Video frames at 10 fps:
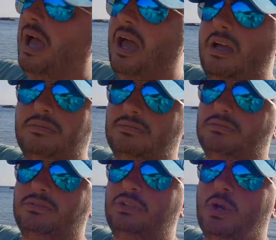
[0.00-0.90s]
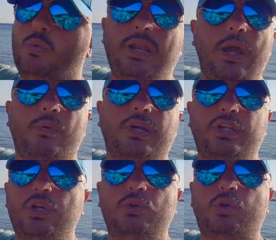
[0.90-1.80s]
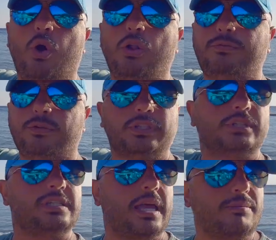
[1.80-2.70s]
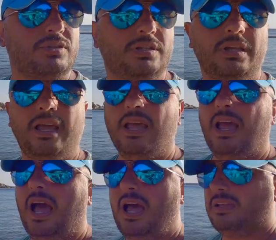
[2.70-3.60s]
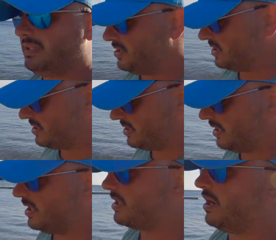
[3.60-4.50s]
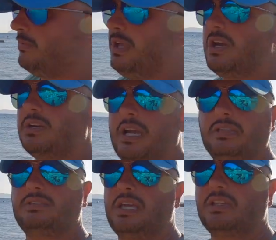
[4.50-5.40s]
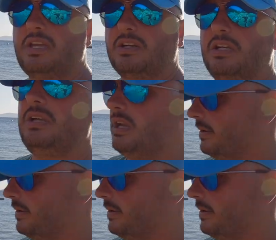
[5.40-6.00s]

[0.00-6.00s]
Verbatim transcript: And you know, whenever you call for reception, and they just come here and they carry